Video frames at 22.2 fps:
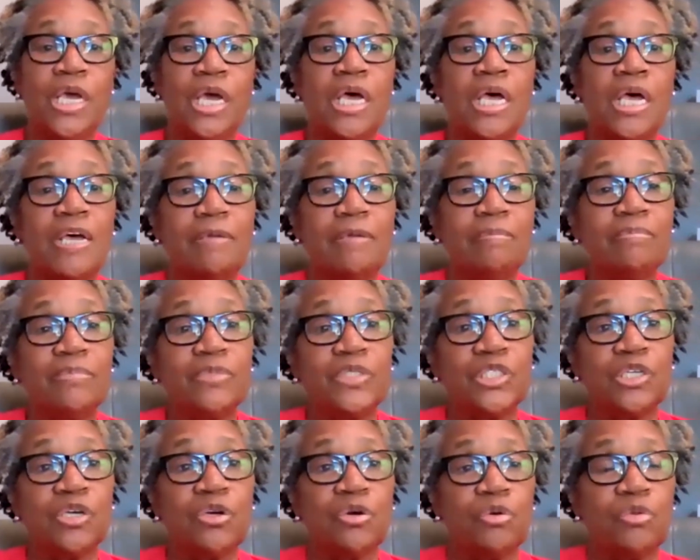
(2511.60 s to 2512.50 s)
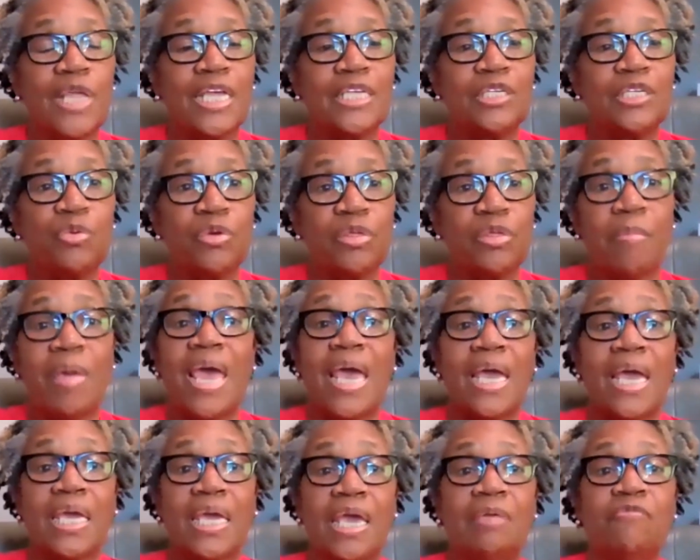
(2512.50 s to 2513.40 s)
Um, so that's where the
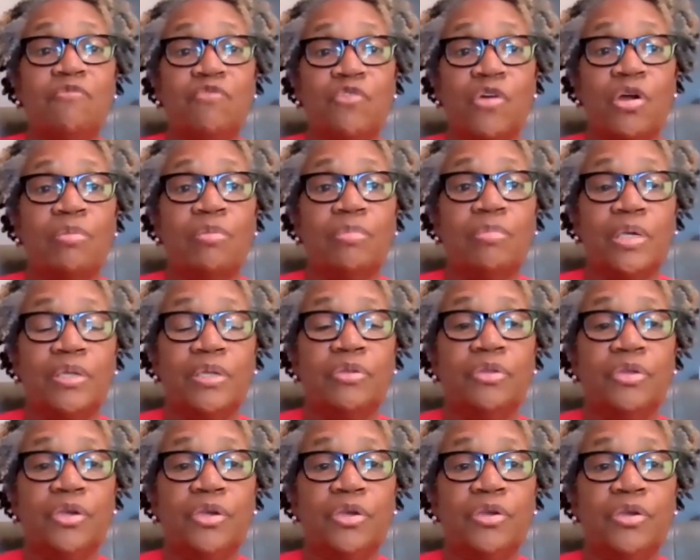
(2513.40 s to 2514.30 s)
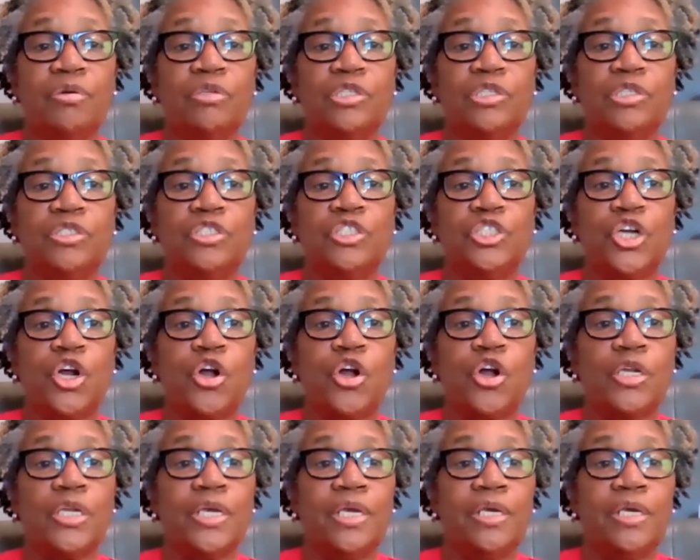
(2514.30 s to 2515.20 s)
Mac came from. And, you know,
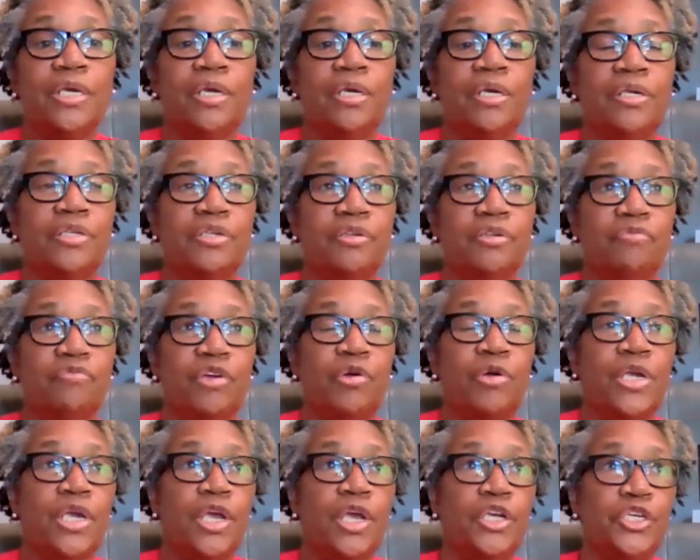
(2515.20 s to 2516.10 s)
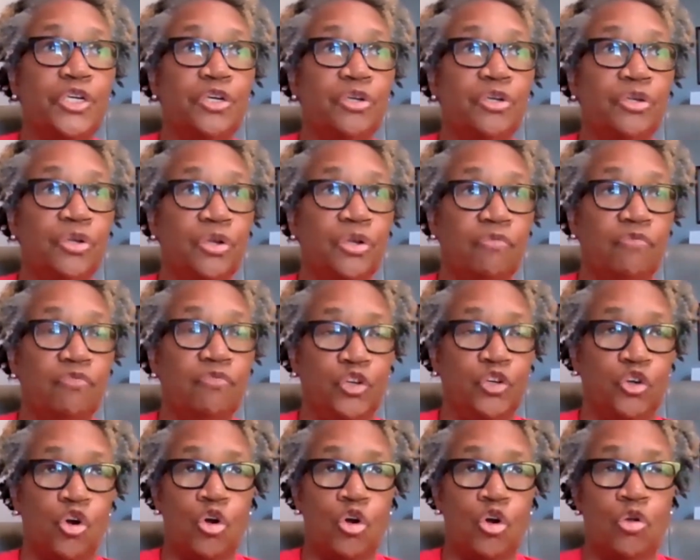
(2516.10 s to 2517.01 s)
Charlie is a variation of
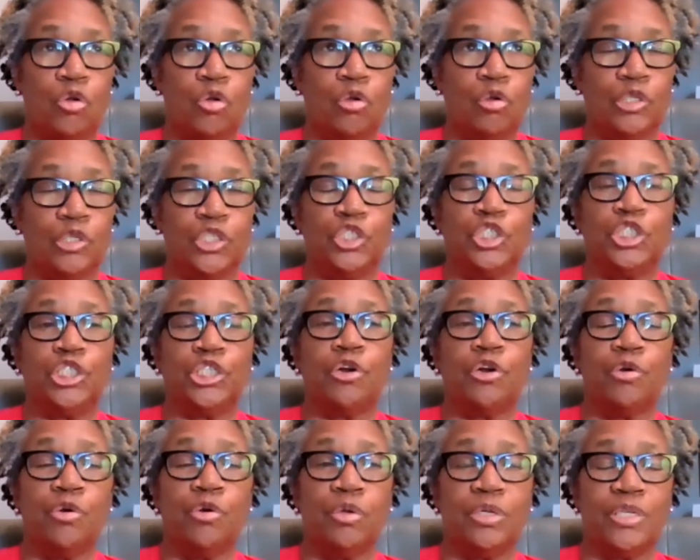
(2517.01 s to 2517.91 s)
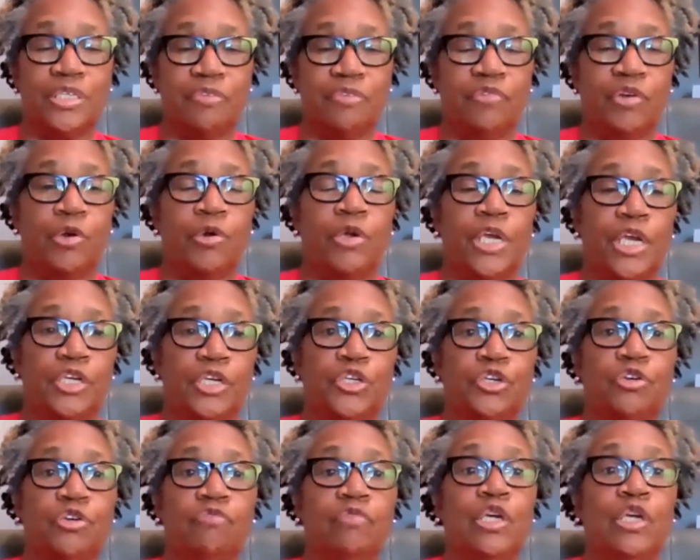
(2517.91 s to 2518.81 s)
Charles, and Cheryl is a
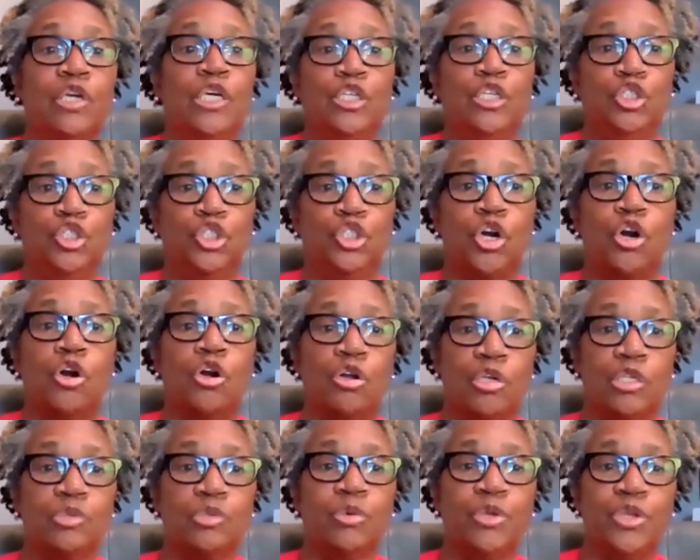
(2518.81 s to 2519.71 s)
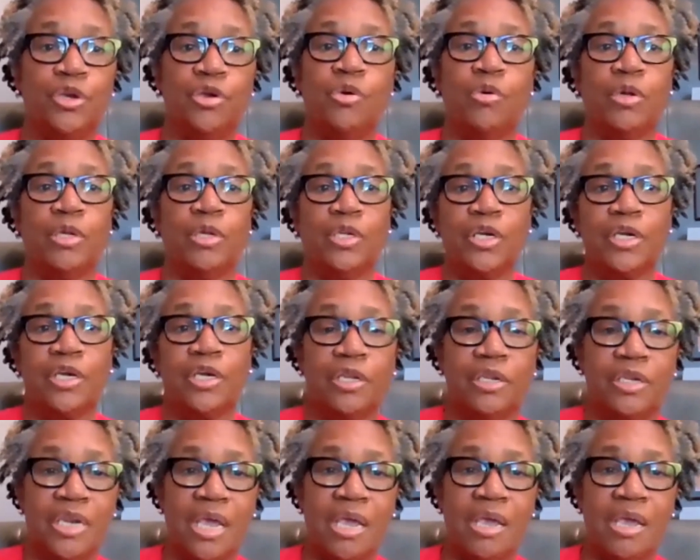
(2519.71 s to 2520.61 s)
variation of Charles when you go and look
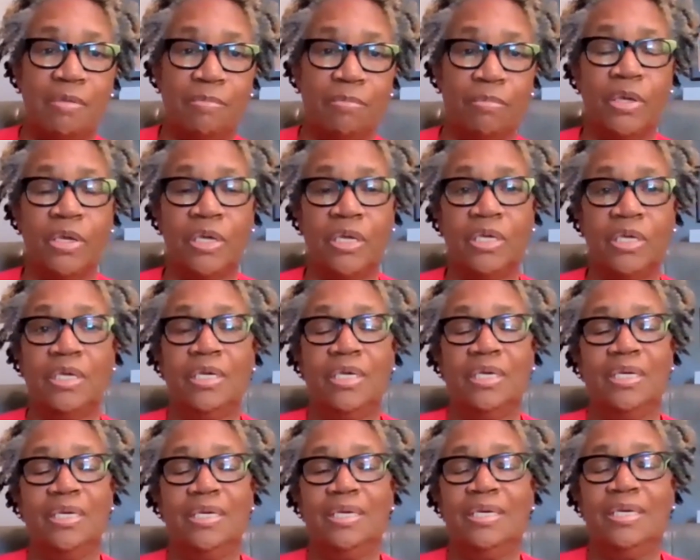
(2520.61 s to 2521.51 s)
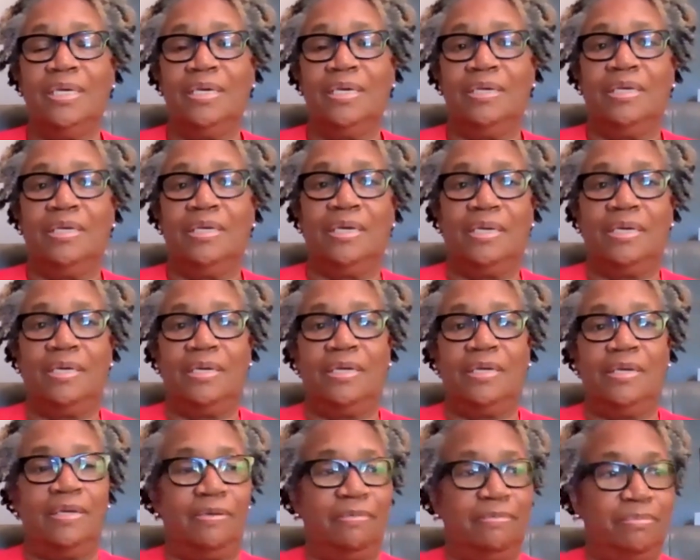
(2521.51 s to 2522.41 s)
at name
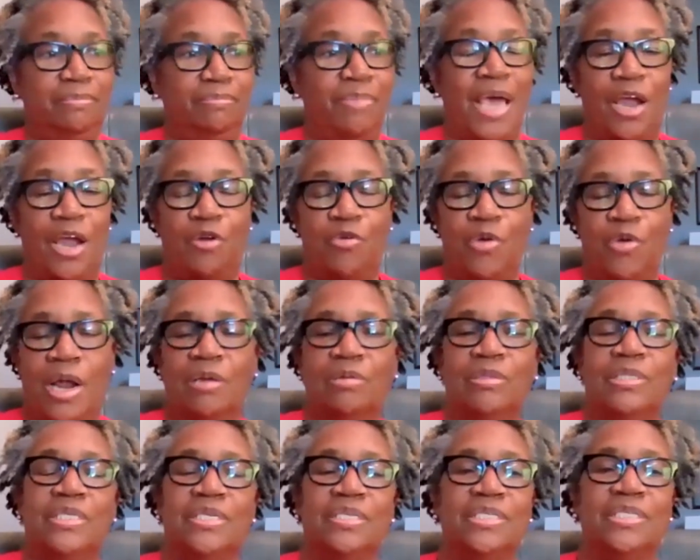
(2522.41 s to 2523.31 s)
um, backgrounds.